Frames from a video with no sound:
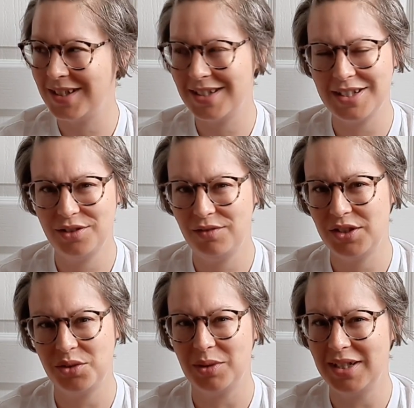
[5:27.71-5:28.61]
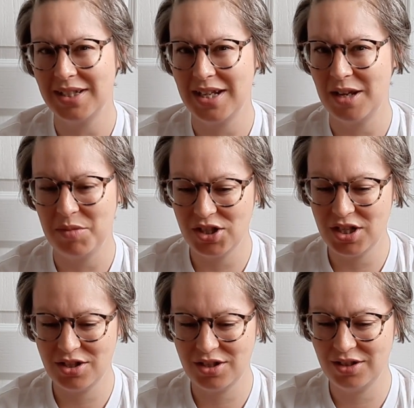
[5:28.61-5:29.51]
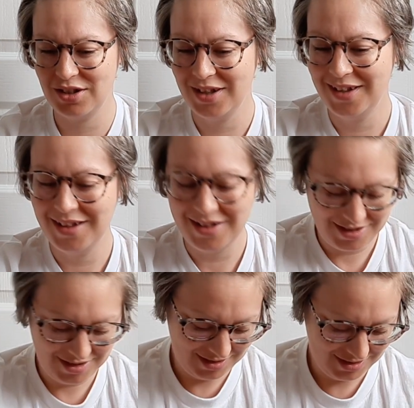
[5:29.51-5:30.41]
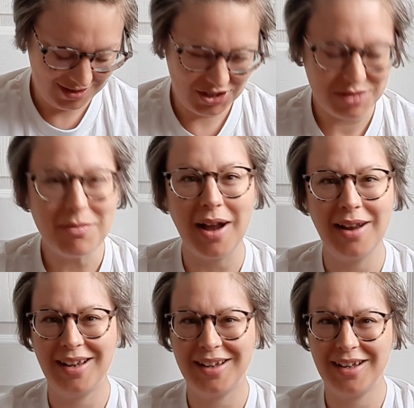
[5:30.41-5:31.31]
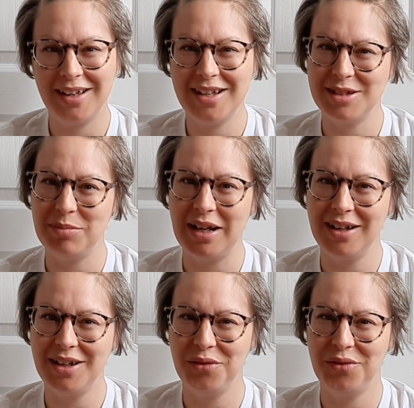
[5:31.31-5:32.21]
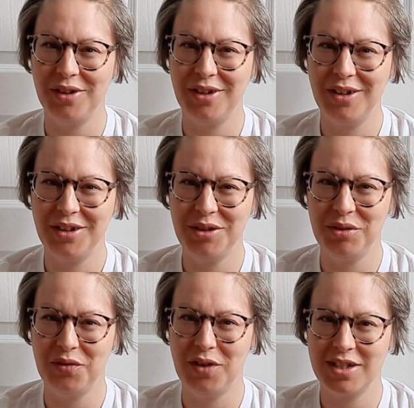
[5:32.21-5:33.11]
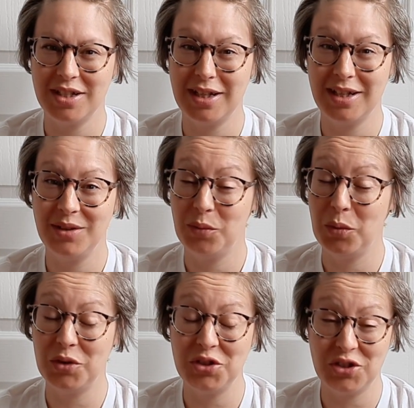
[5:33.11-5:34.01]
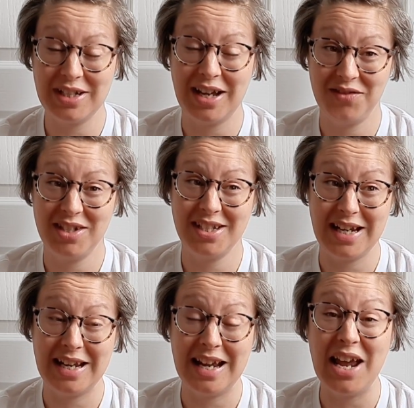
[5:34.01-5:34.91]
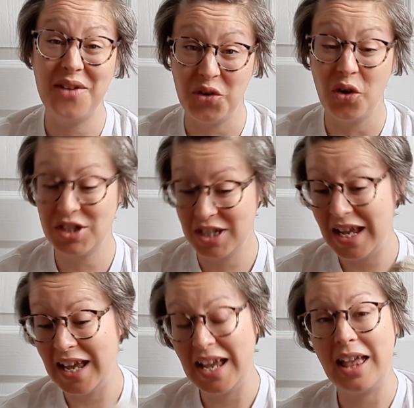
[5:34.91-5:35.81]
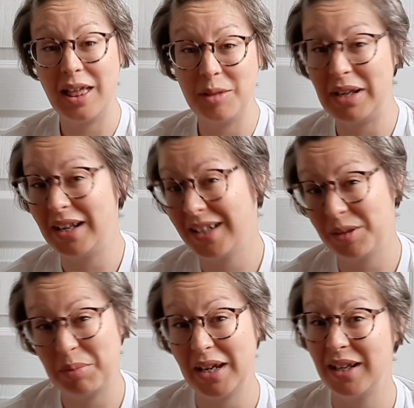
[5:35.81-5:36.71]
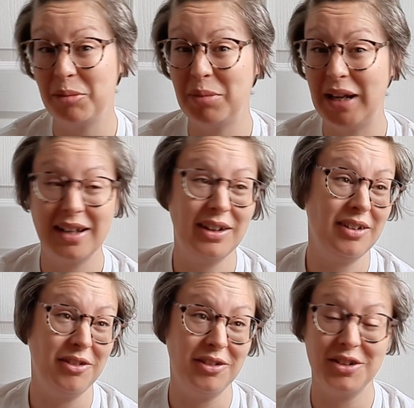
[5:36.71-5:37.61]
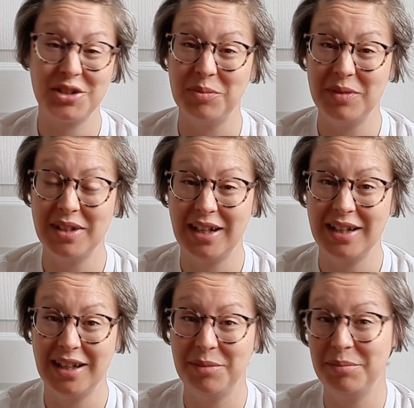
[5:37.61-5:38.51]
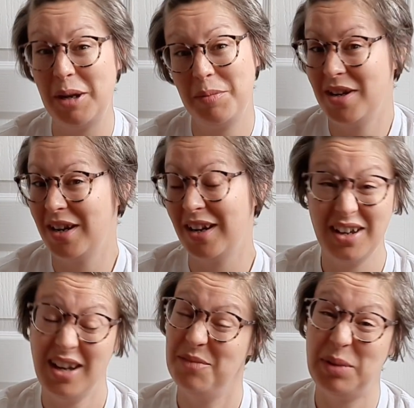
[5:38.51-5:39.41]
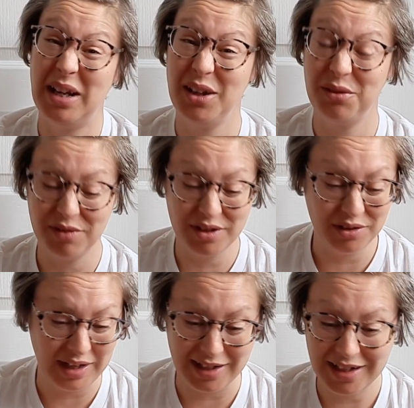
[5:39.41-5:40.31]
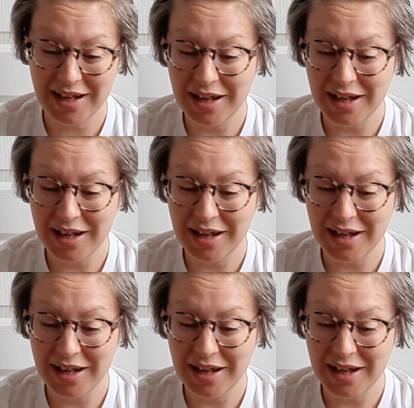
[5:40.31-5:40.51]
individual as Amy. She might like it as a blanket for university. We'll just have to see. If not, it'll be like a picnic blanket or something like that. Maybe a blanket for in the van.